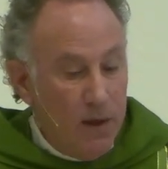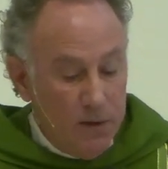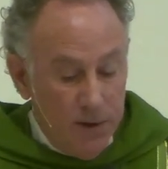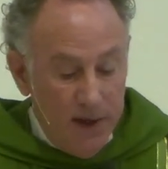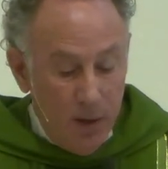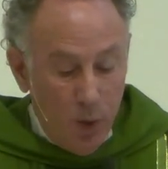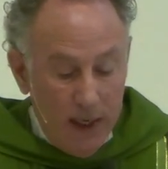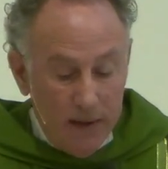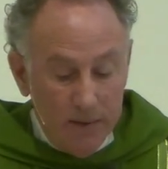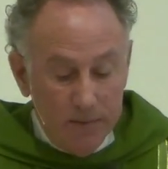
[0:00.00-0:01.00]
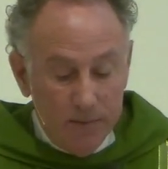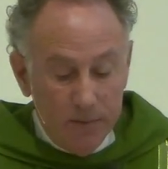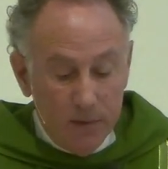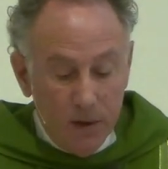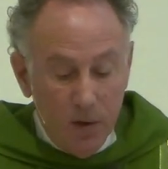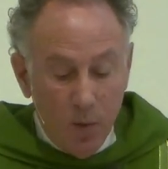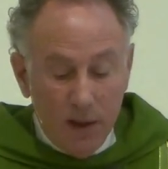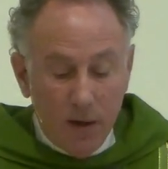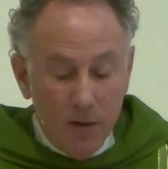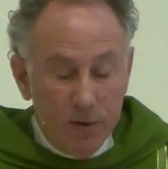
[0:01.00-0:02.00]
so that when
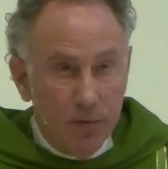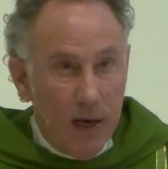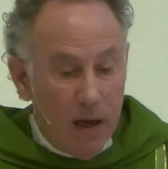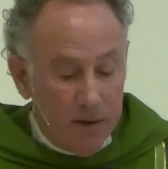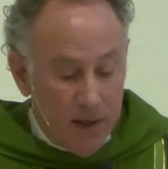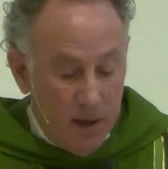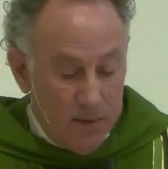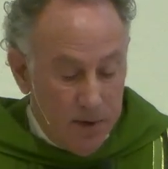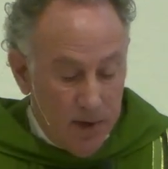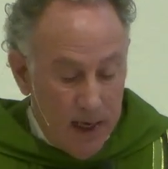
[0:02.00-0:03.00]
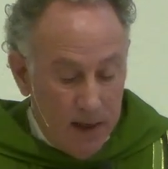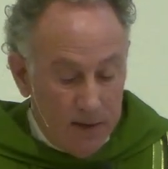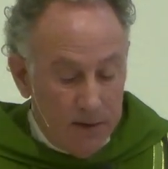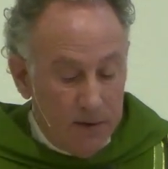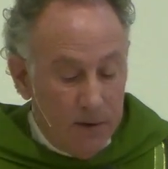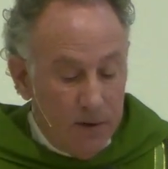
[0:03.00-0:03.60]
what goes around comes around,